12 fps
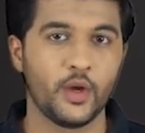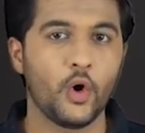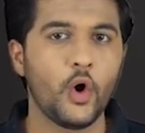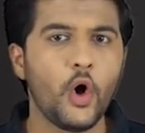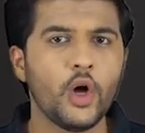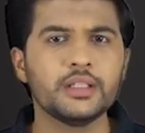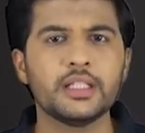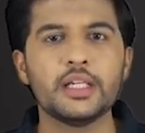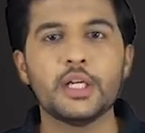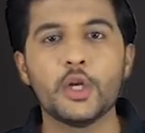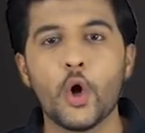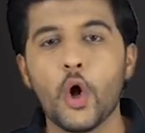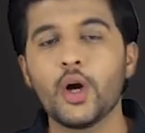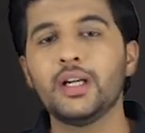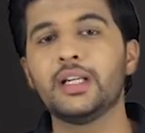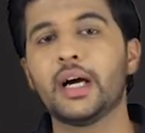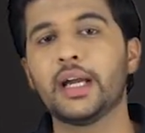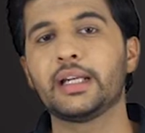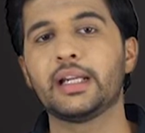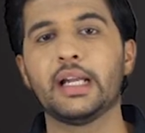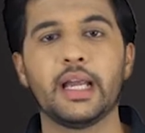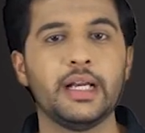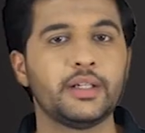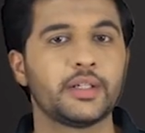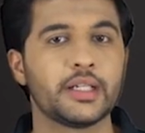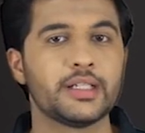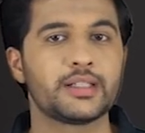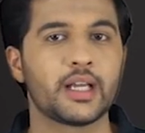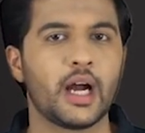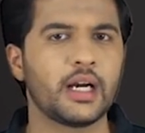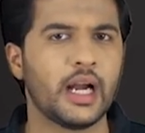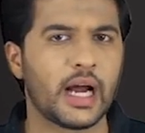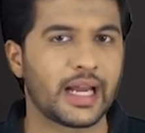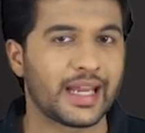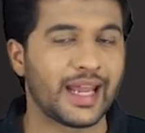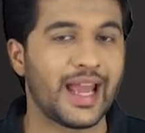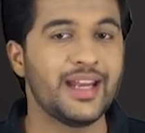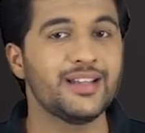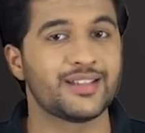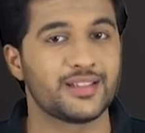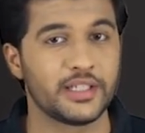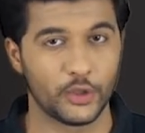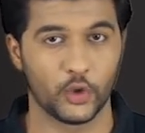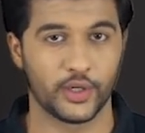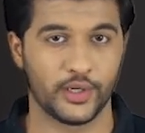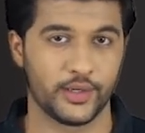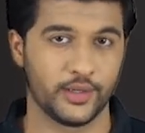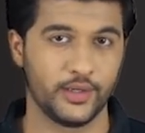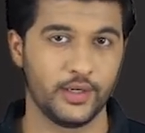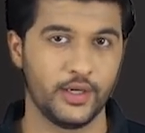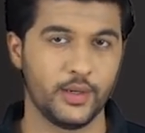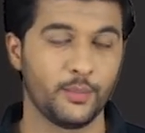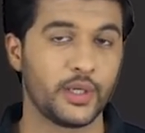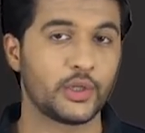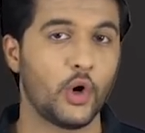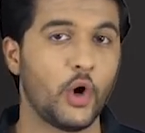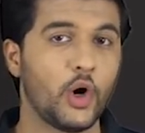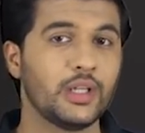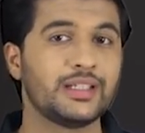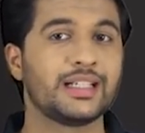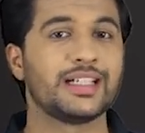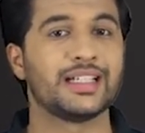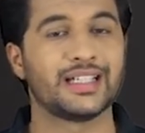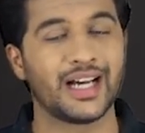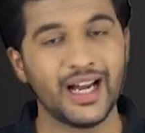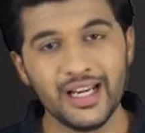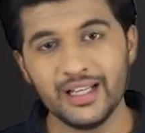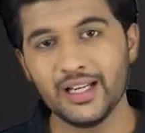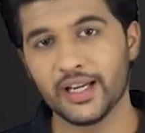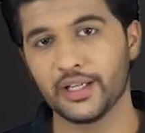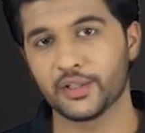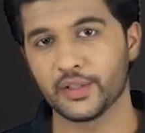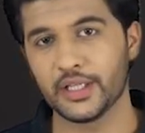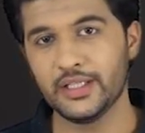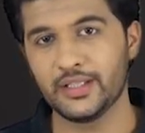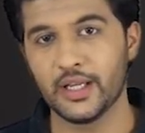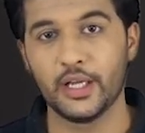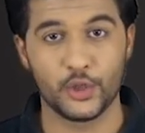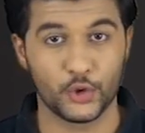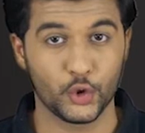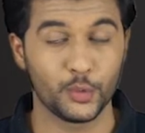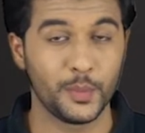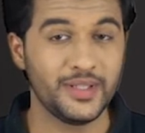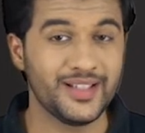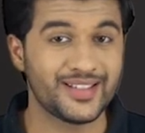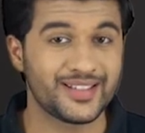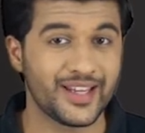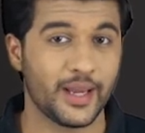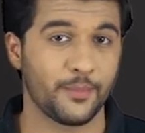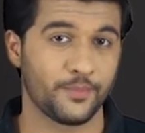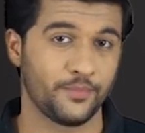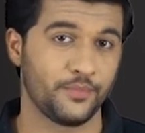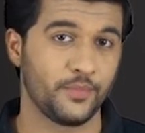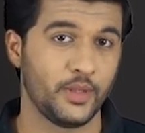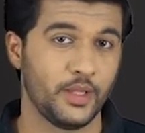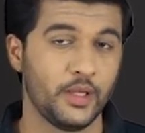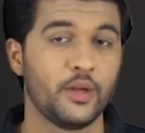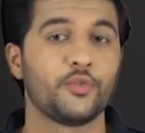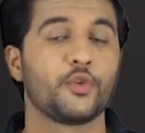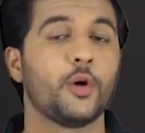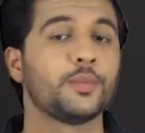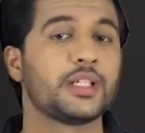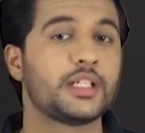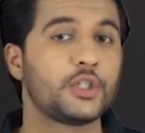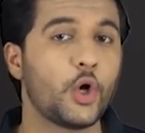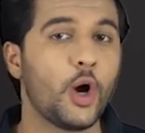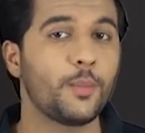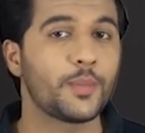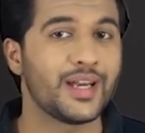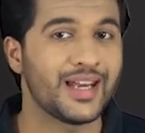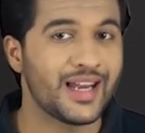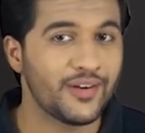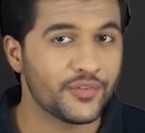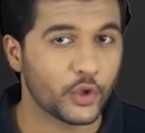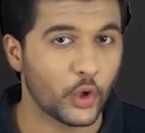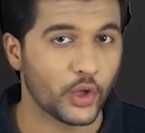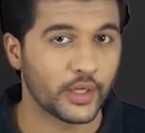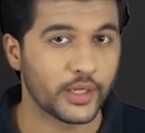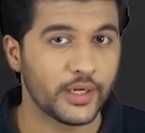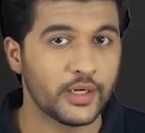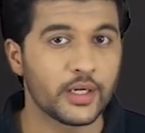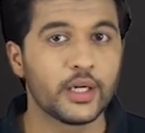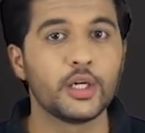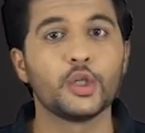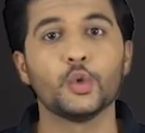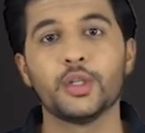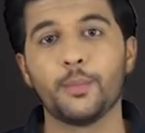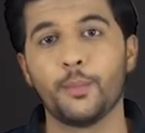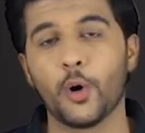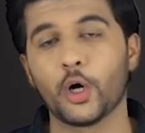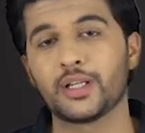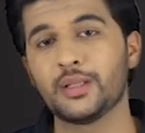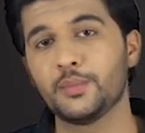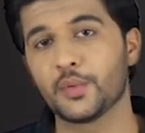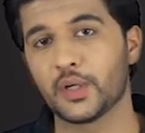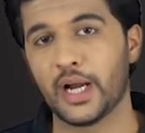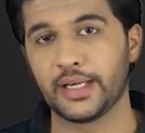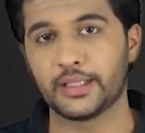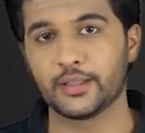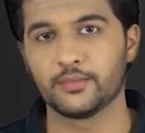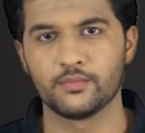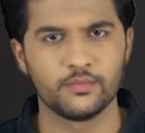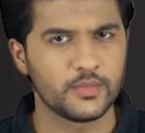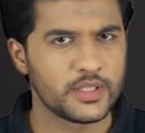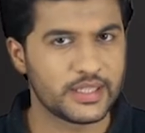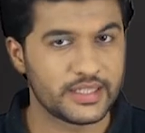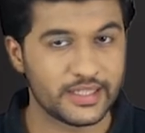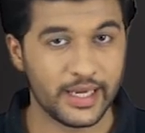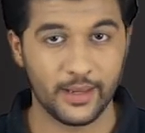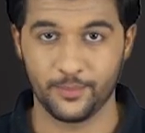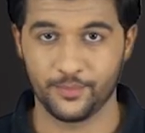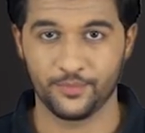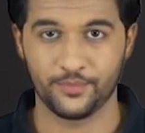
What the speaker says: All the non-diagonal entries are again 0 here, but all the diagonal entries should be the same, from the top left corner to the bottom right, same.